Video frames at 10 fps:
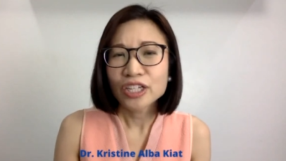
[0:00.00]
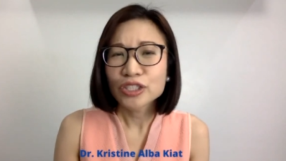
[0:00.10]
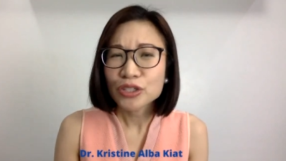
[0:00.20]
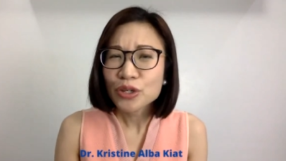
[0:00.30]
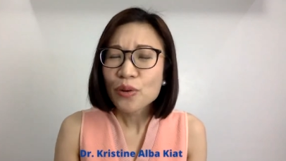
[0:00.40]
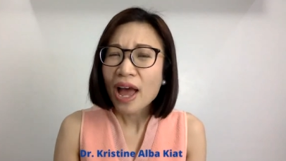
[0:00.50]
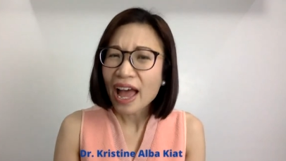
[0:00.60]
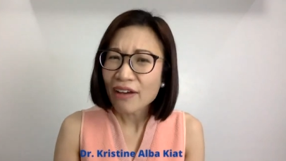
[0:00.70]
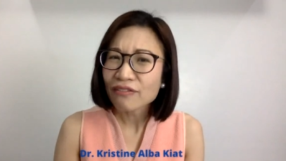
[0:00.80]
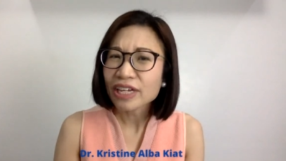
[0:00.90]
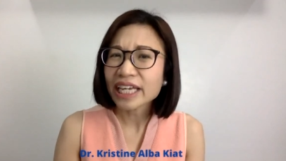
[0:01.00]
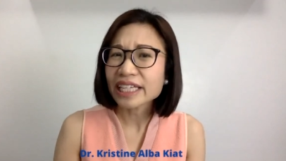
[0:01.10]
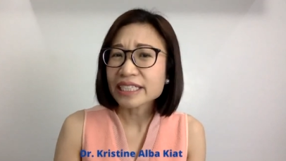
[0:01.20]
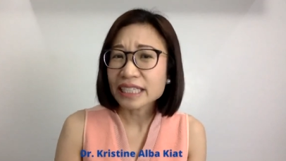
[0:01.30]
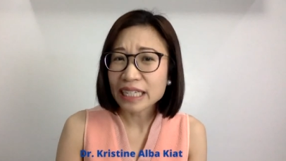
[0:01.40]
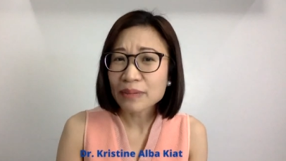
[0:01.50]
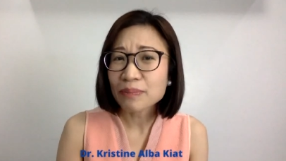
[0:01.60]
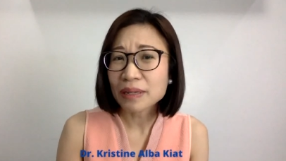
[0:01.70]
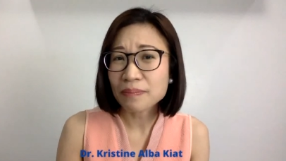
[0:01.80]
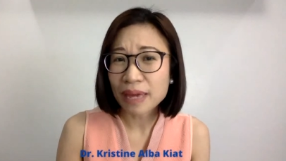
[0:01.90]
Do you have a
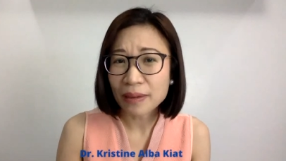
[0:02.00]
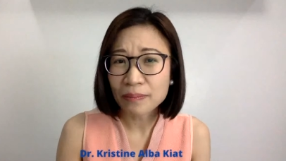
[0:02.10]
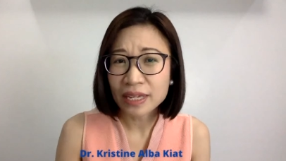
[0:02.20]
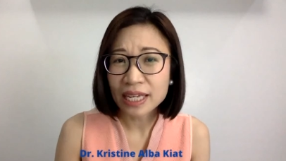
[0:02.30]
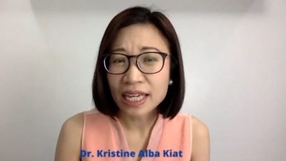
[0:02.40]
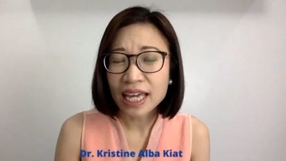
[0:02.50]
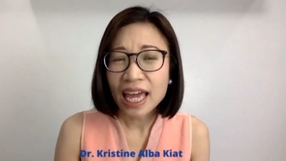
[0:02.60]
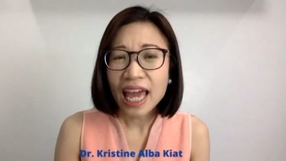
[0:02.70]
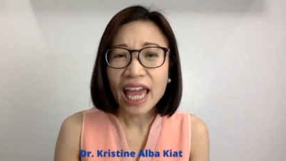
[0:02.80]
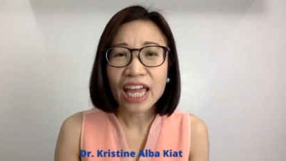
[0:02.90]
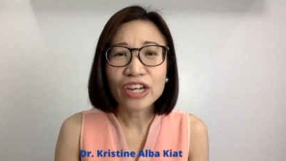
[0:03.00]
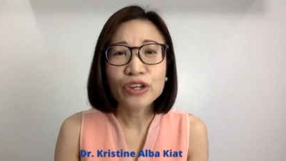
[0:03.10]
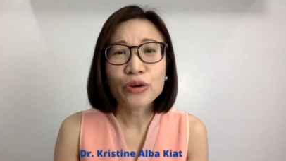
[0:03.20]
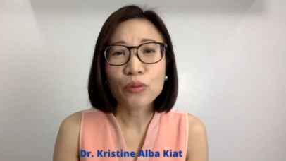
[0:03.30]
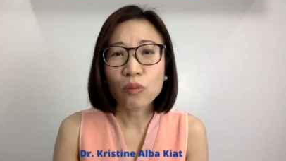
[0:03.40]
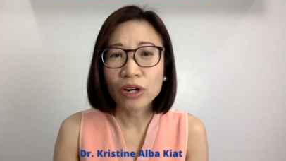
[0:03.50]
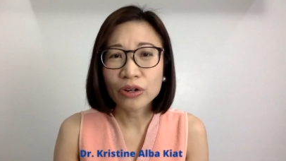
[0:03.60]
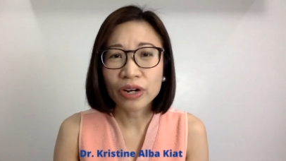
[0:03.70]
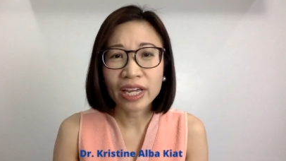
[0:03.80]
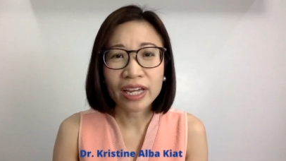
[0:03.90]
sleepy baby and you're
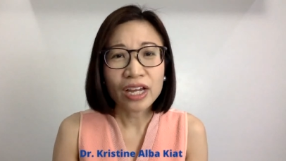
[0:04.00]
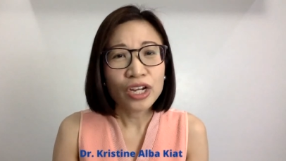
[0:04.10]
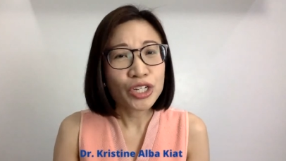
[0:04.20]
wondering,